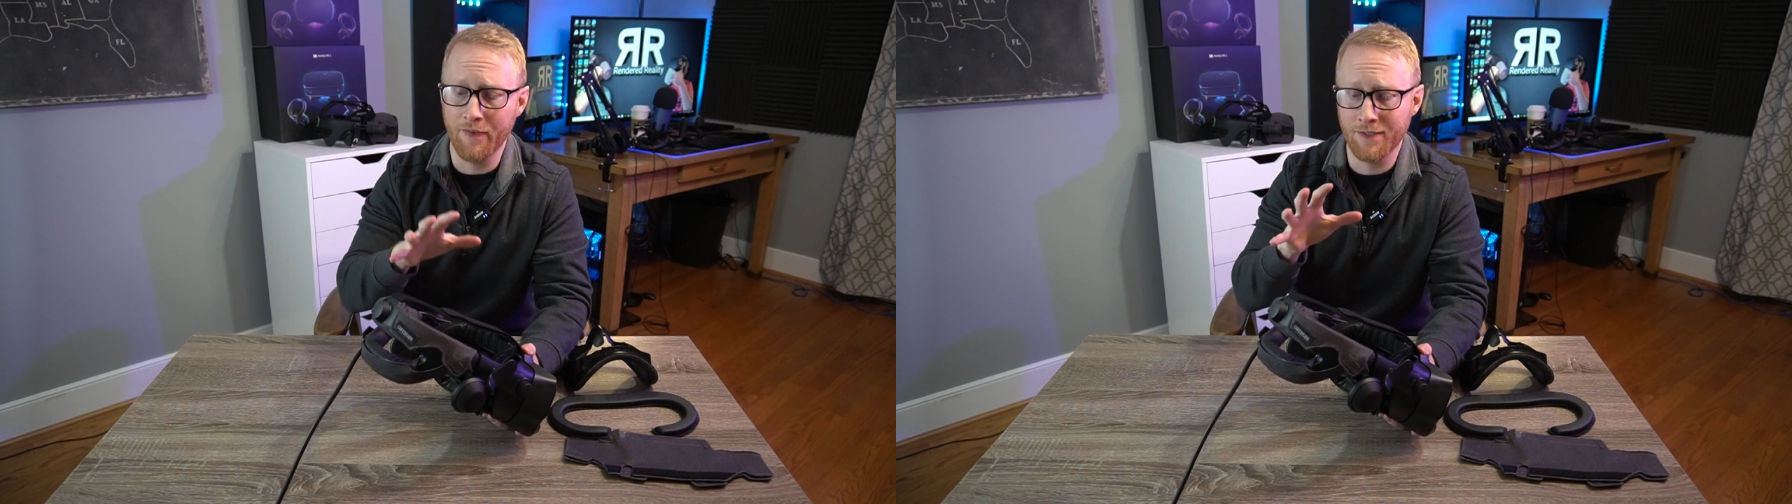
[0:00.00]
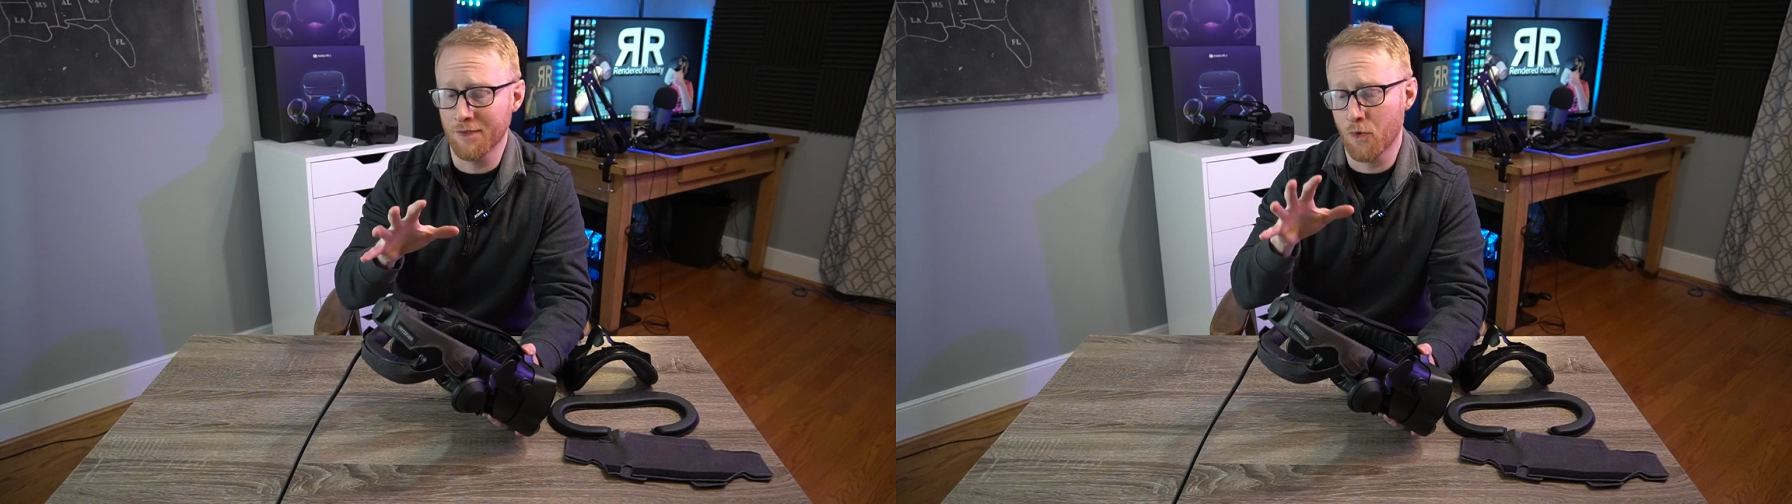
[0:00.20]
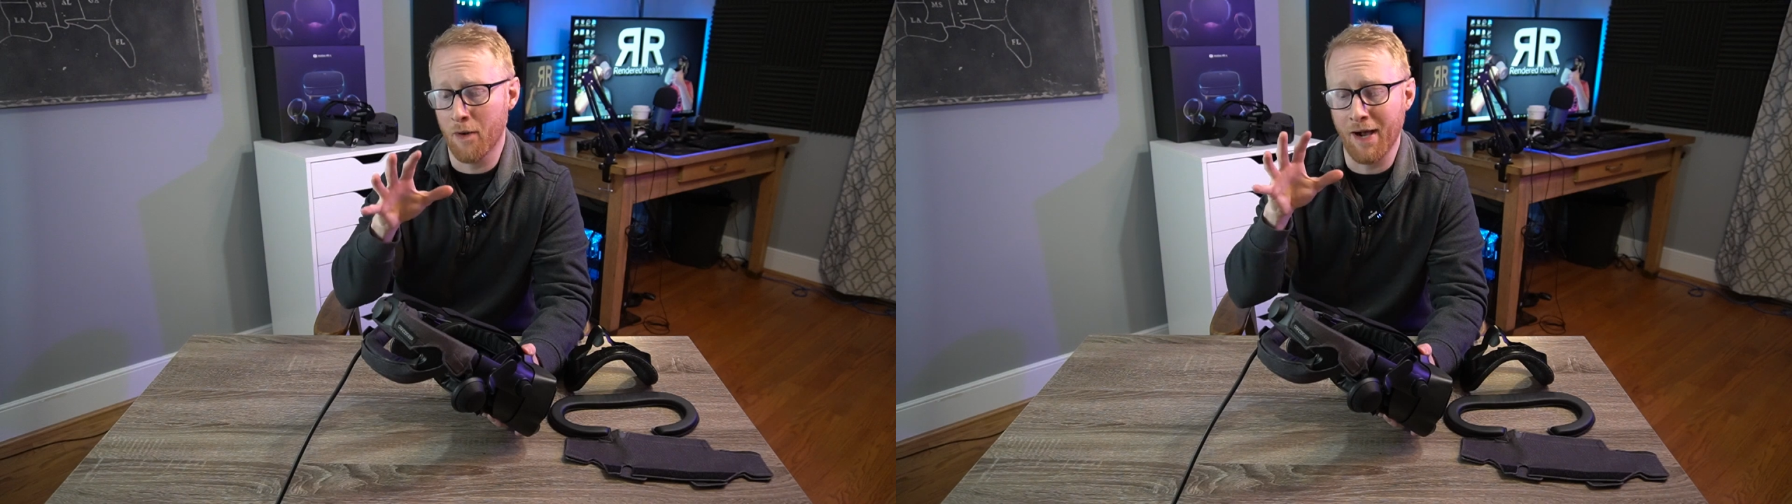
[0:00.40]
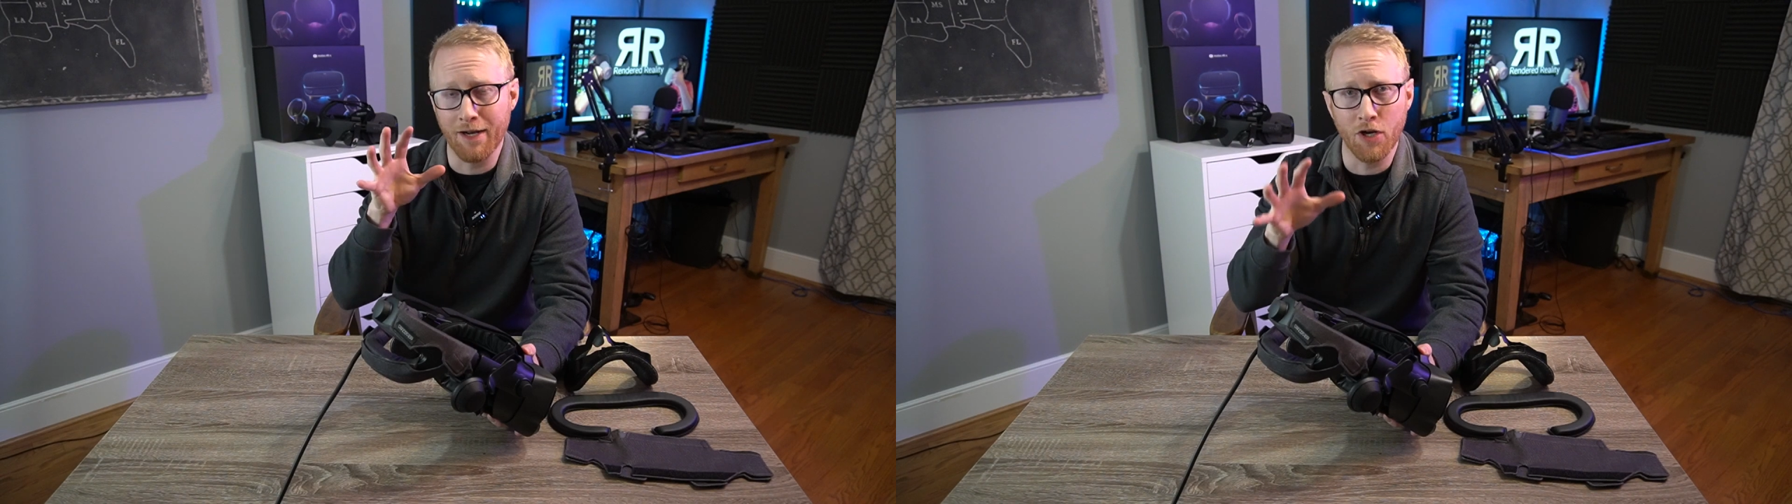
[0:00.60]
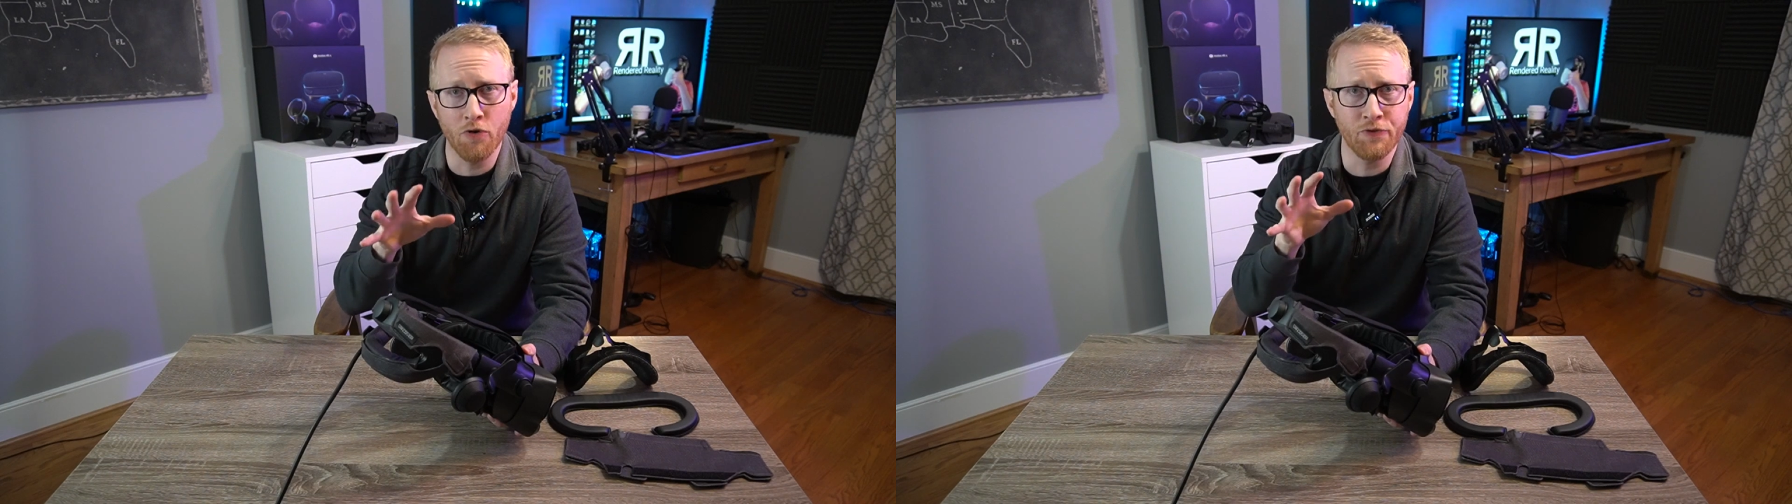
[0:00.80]
This is one of my
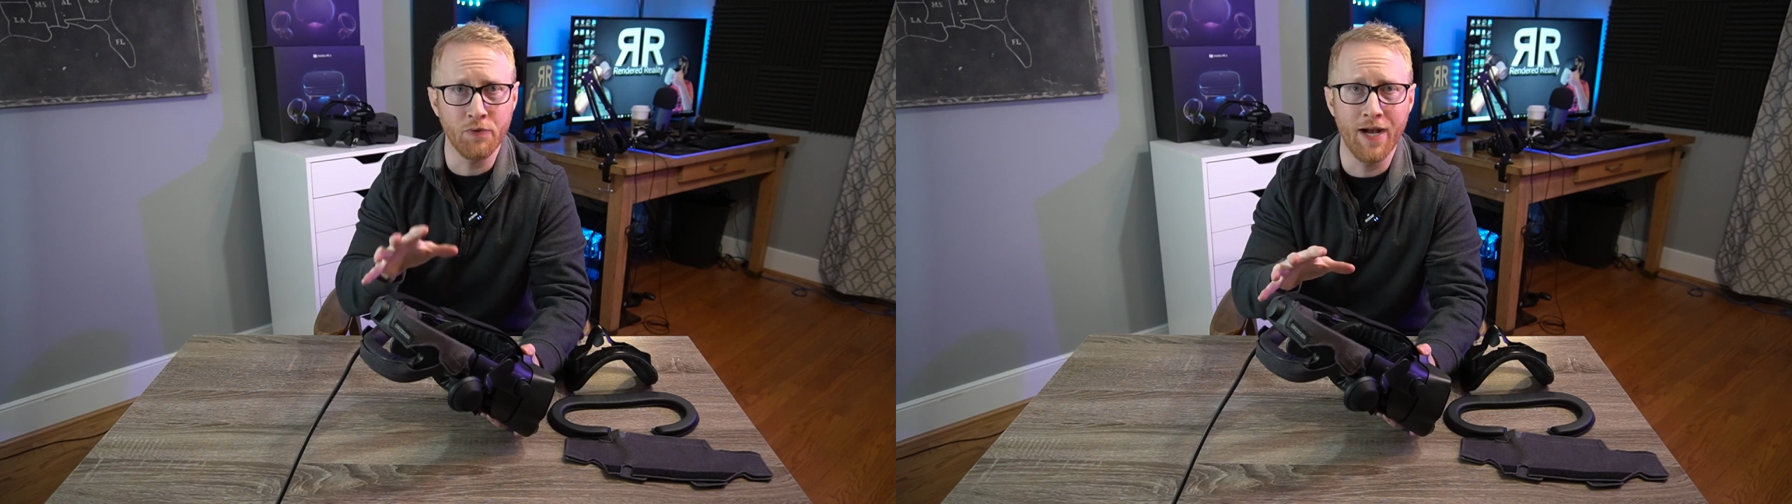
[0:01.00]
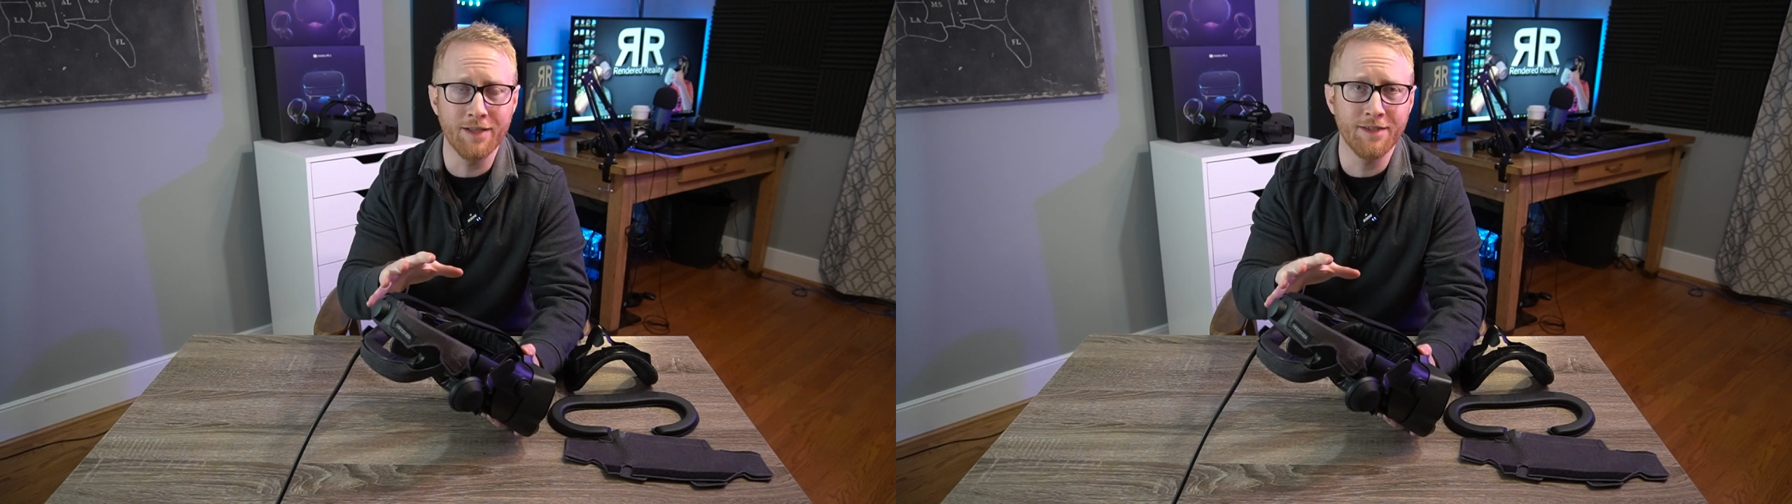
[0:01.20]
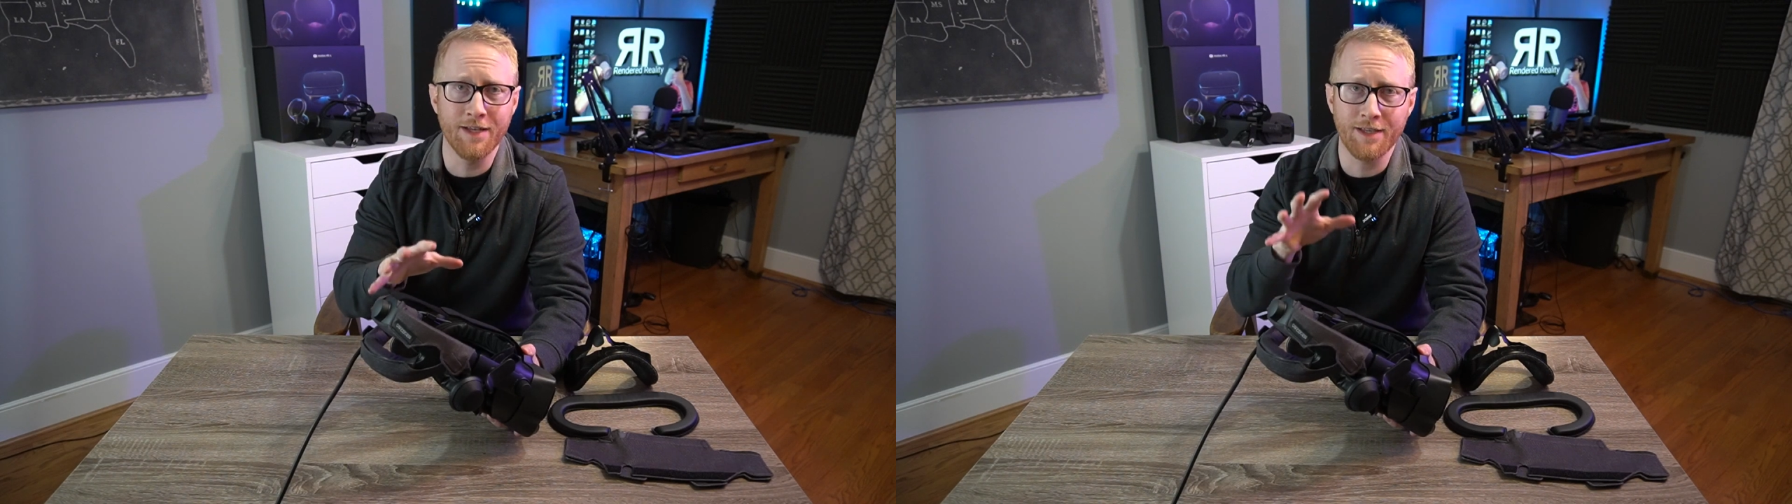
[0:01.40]
go-to headsets.